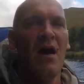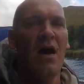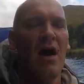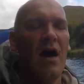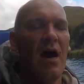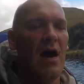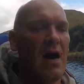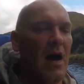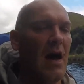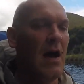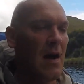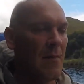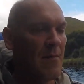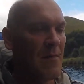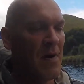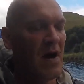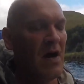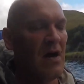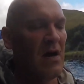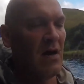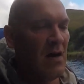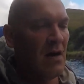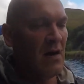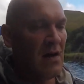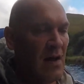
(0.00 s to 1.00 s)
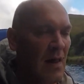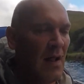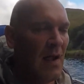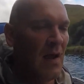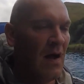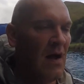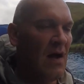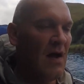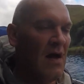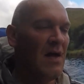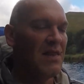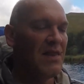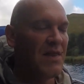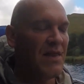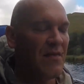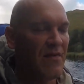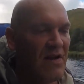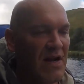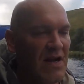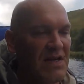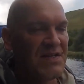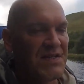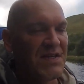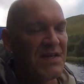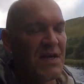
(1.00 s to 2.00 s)
There
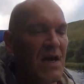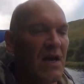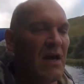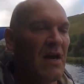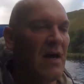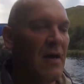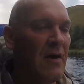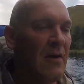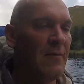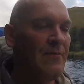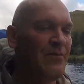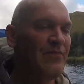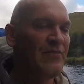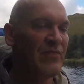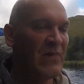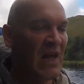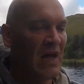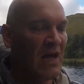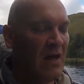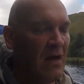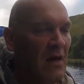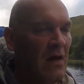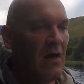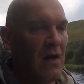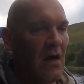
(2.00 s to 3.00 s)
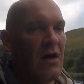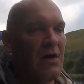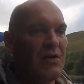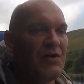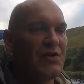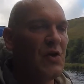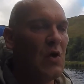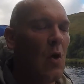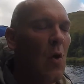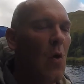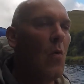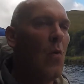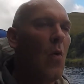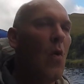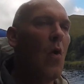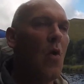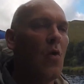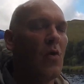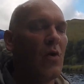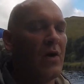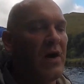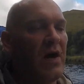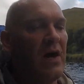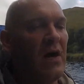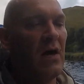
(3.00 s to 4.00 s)
is a short
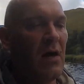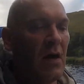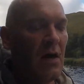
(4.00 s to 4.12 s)
walk